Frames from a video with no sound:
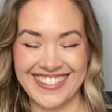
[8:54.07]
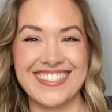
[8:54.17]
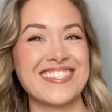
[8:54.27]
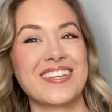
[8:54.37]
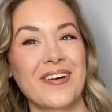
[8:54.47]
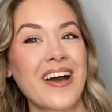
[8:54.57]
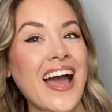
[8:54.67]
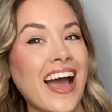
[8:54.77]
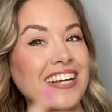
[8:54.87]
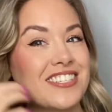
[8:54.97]
So
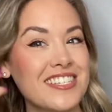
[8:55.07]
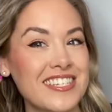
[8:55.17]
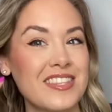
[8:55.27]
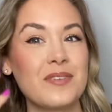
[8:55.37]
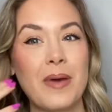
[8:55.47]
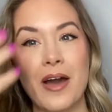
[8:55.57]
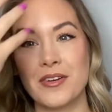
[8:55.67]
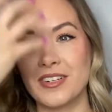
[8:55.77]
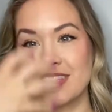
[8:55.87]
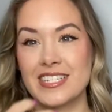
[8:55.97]
I just did the
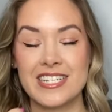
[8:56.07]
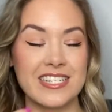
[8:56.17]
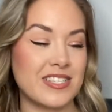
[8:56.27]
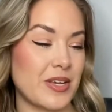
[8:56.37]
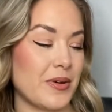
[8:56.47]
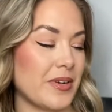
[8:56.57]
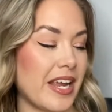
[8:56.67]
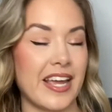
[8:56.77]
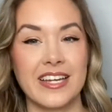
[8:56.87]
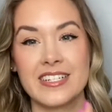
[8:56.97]
powder in the T-zone,
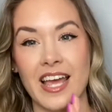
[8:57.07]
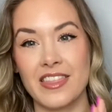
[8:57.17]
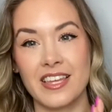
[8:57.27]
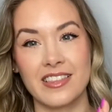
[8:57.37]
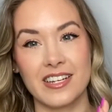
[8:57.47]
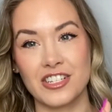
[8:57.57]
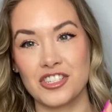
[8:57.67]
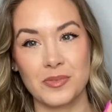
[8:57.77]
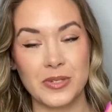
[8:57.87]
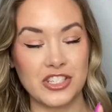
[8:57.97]
and I think that it
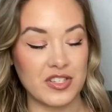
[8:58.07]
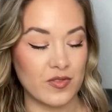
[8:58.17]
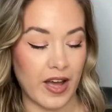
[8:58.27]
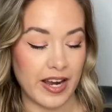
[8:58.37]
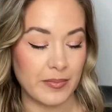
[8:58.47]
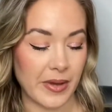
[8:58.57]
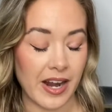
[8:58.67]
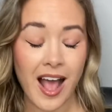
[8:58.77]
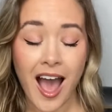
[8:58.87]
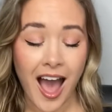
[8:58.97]
should be just fine, but
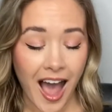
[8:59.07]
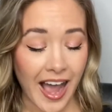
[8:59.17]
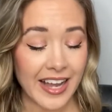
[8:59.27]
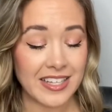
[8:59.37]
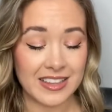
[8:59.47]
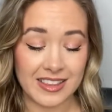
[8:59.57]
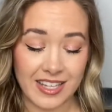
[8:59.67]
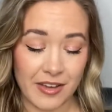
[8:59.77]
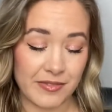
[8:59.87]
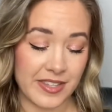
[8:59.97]
I
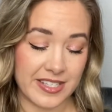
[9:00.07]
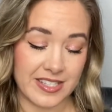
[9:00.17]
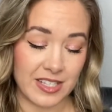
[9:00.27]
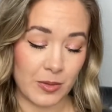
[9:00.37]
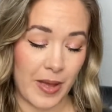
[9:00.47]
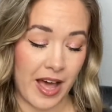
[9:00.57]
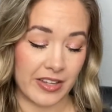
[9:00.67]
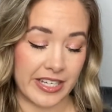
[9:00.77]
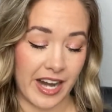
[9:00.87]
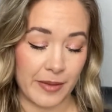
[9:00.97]
love this little
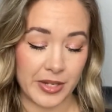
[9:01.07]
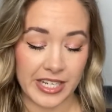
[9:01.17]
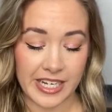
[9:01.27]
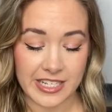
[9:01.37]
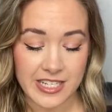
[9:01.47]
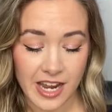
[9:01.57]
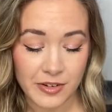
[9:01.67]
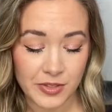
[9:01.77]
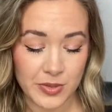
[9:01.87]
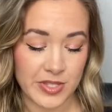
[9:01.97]
palette. I'm gonna get a ton
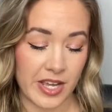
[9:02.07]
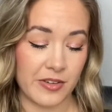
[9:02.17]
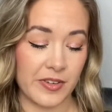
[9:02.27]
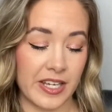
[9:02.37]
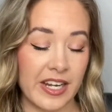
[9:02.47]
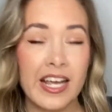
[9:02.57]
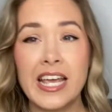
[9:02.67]
of use out of it.